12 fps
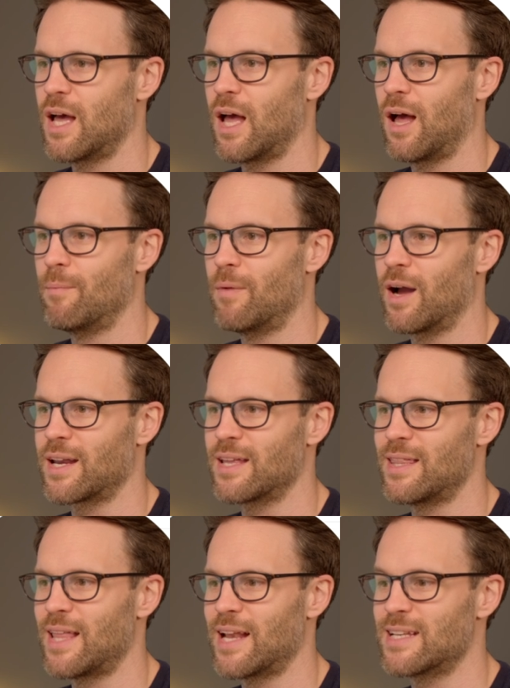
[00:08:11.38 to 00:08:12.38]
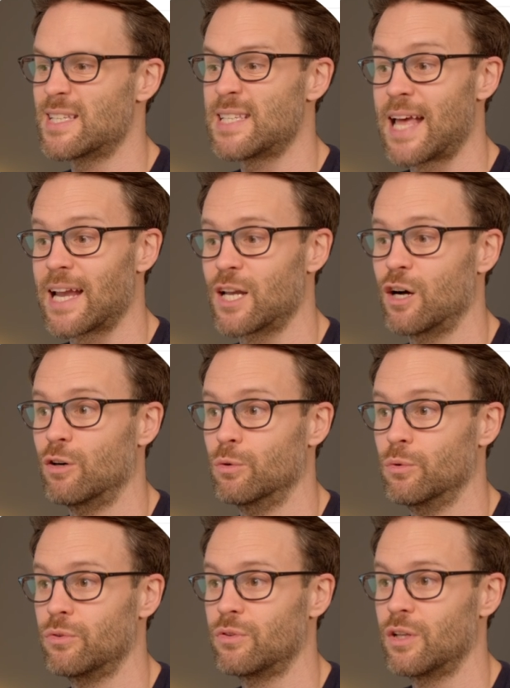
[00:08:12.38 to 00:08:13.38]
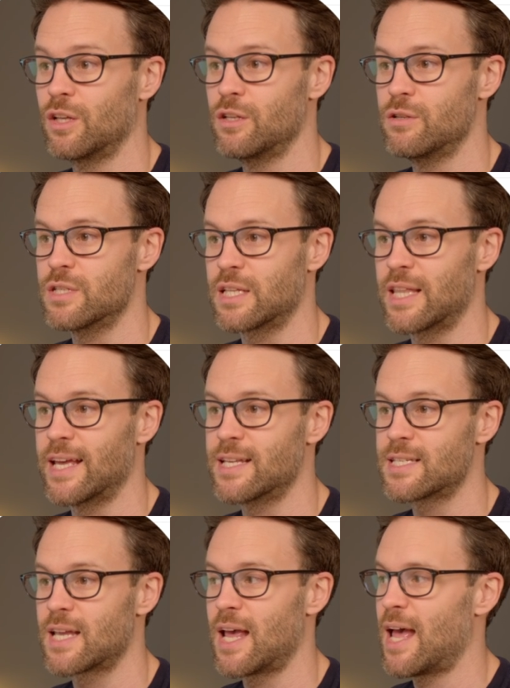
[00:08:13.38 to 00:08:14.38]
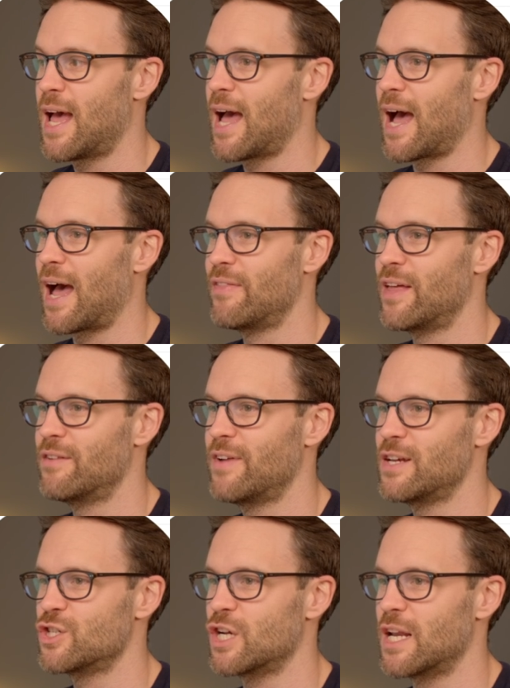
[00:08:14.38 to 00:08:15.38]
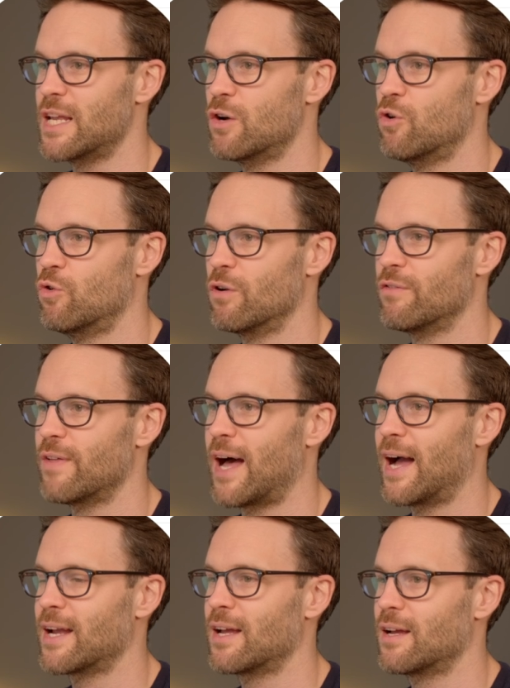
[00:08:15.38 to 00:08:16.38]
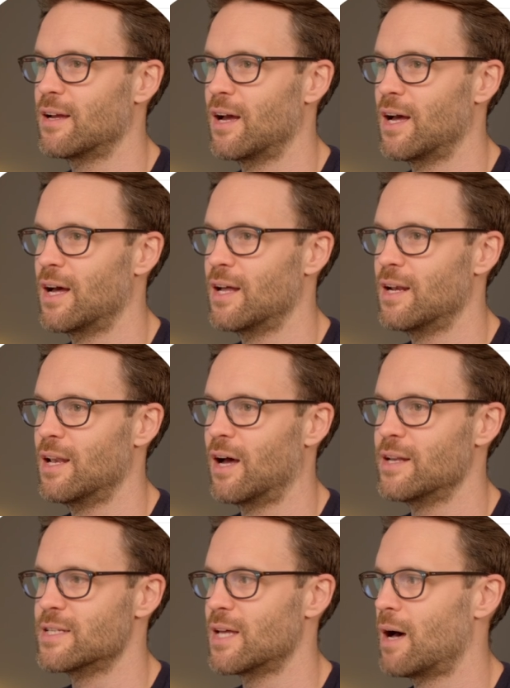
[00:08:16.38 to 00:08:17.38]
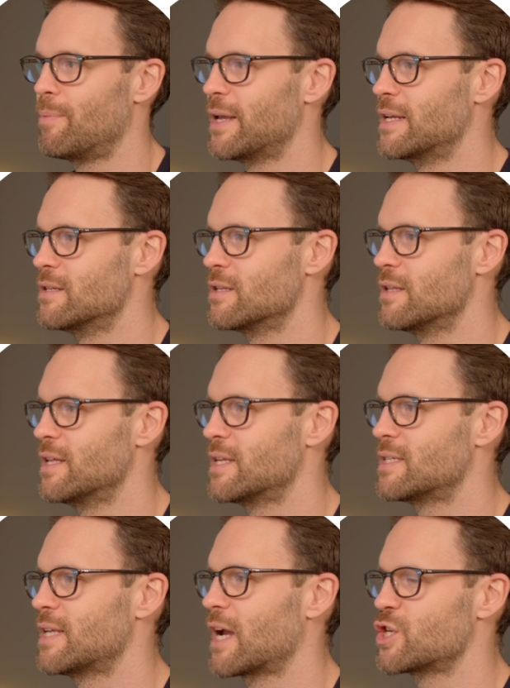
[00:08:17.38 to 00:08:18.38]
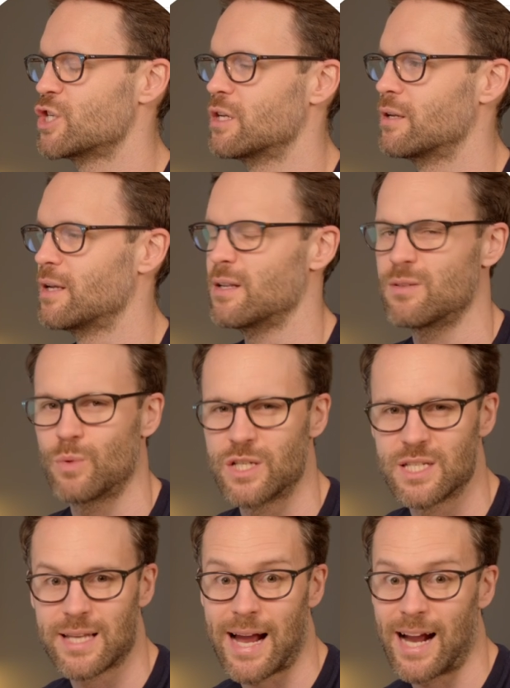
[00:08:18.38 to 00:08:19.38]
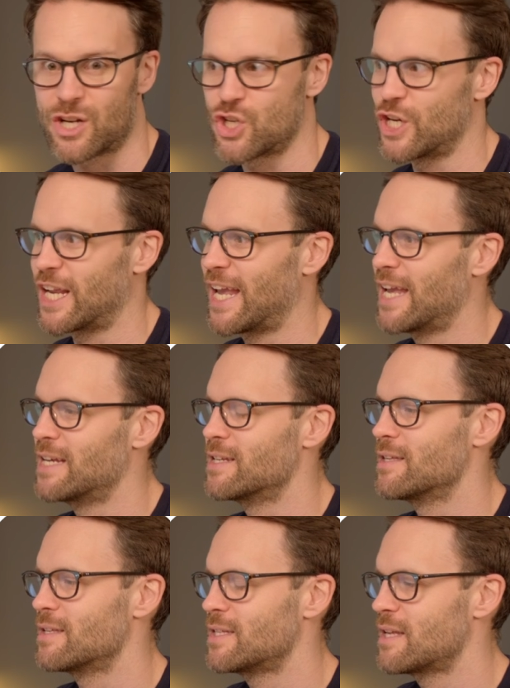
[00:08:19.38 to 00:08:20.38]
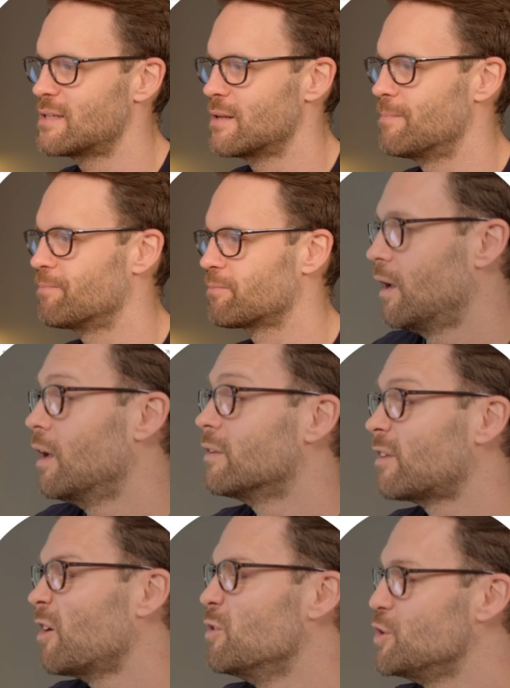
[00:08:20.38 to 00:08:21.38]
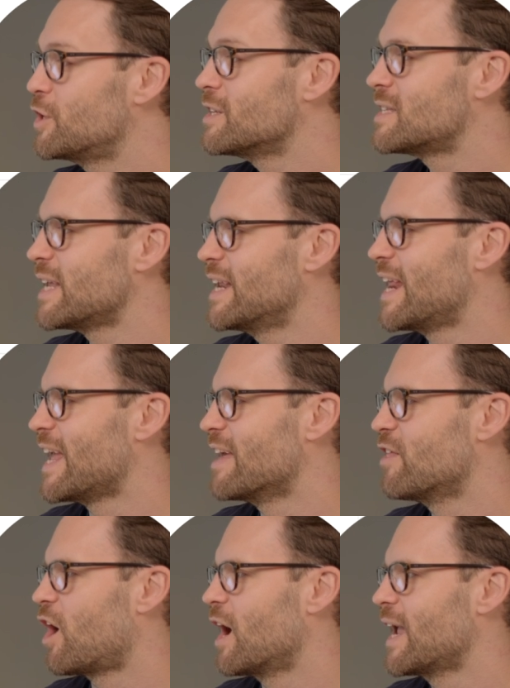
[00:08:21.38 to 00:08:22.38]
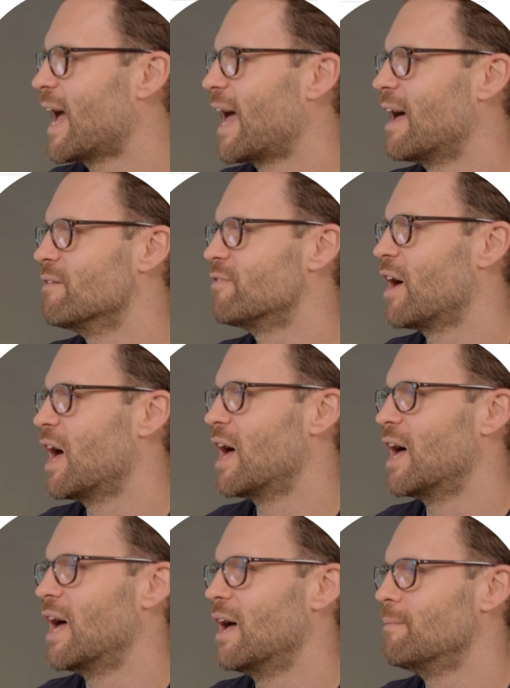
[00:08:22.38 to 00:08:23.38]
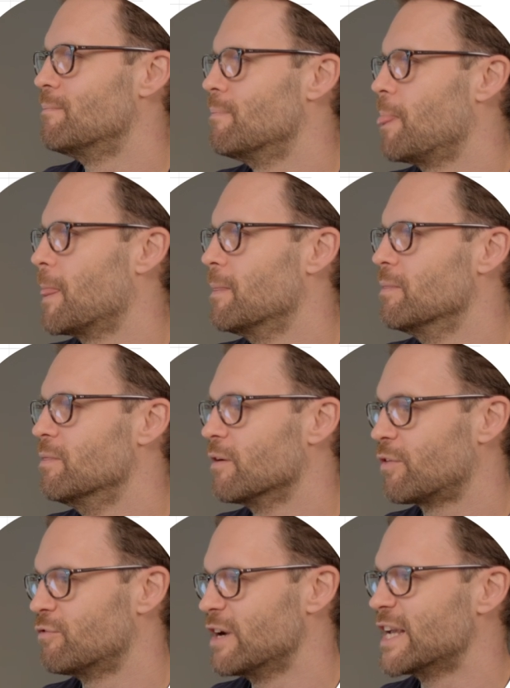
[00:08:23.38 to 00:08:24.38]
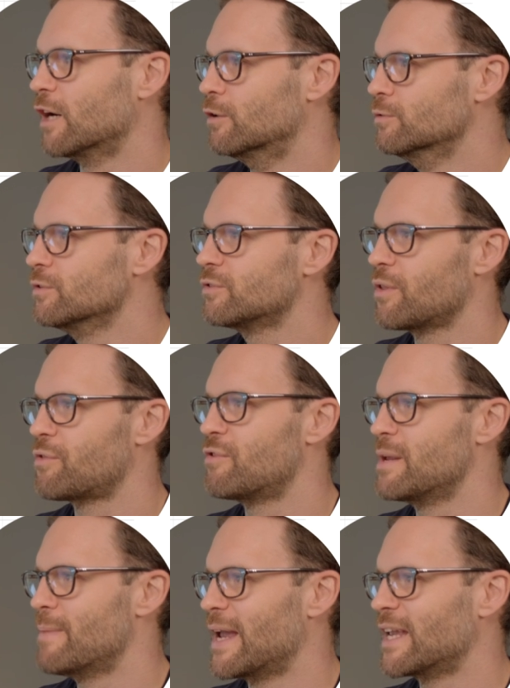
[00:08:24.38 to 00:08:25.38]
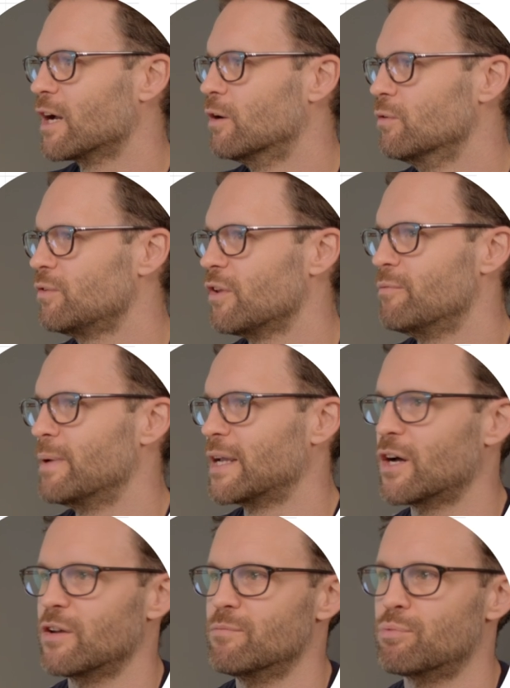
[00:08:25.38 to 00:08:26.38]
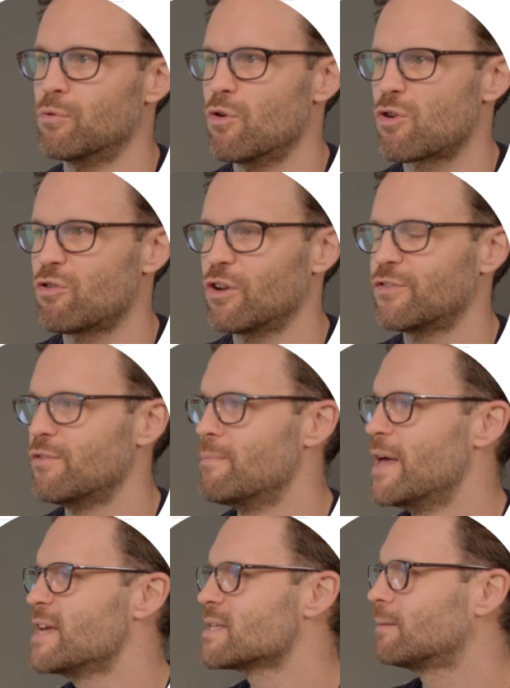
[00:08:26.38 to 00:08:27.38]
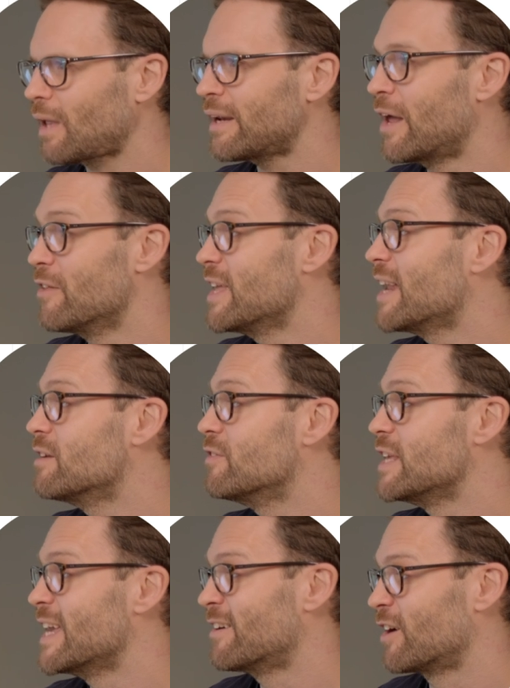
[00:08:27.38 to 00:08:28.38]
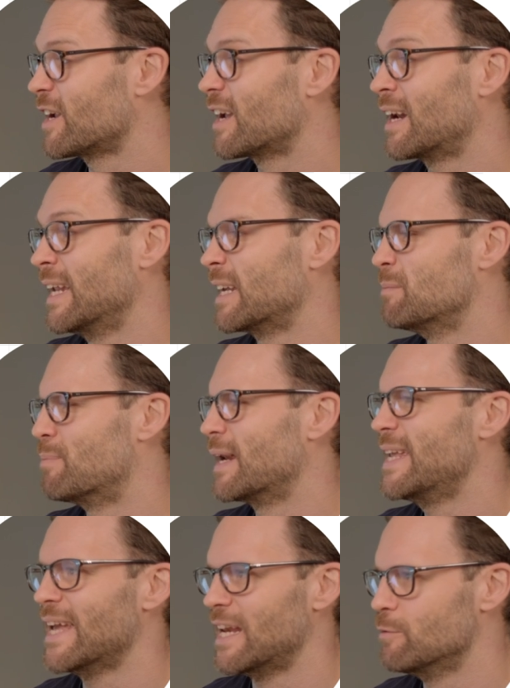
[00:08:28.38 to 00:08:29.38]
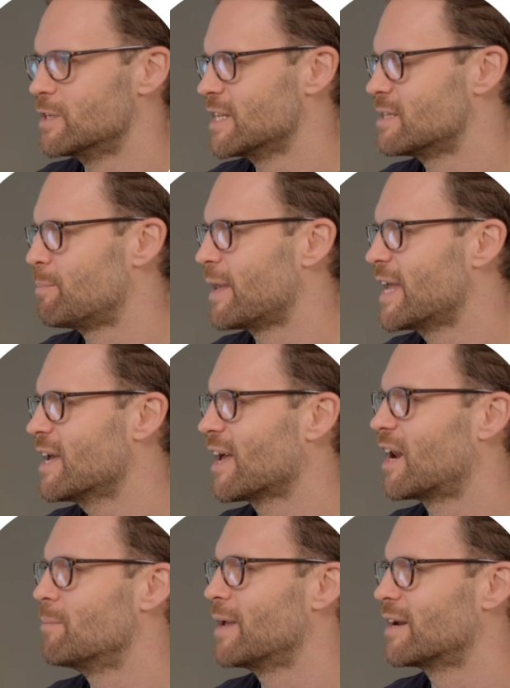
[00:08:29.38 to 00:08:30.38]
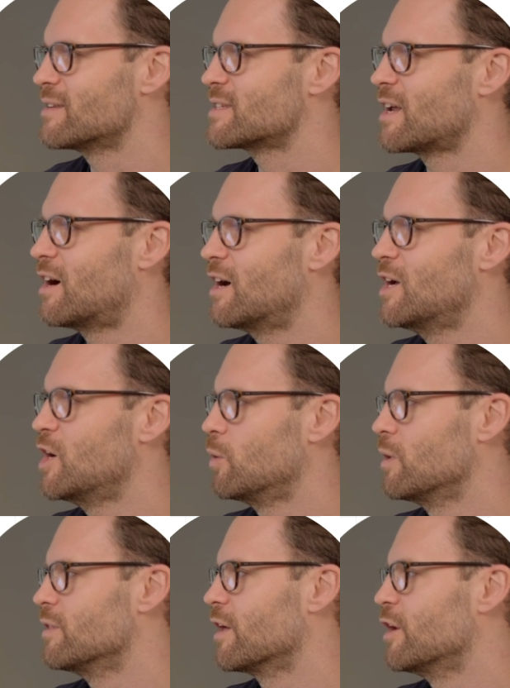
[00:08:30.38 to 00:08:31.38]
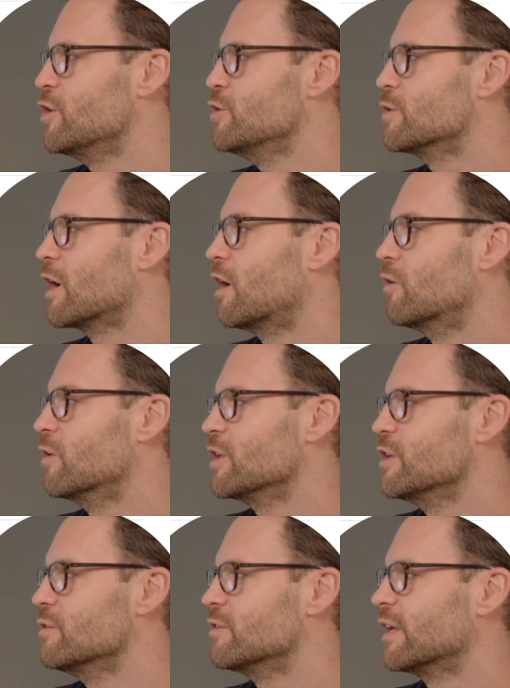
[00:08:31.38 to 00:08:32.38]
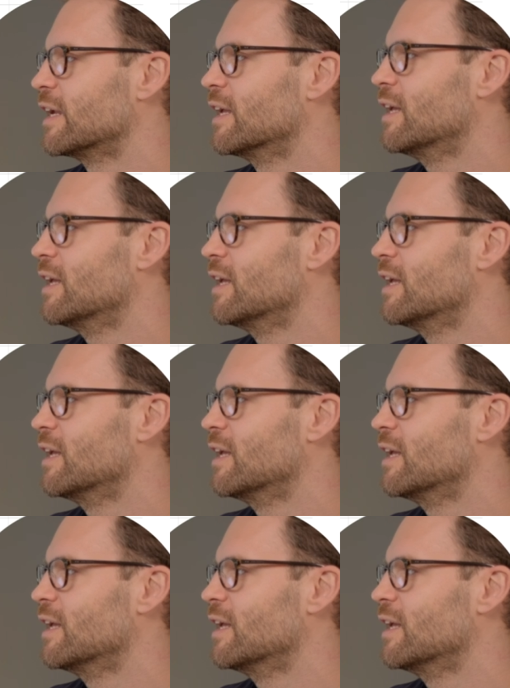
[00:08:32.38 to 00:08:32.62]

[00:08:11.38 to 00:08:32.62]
um, I can then set goals using this. And then eventually all of that uh, lines up into this section, which is actioning it into the system. So you can see in here that I have uh, the three goals, the three main goals that have been kind of brought across from this. Now at the end of the year I could click complete and it would disappear and I'd be able to start with a new goal using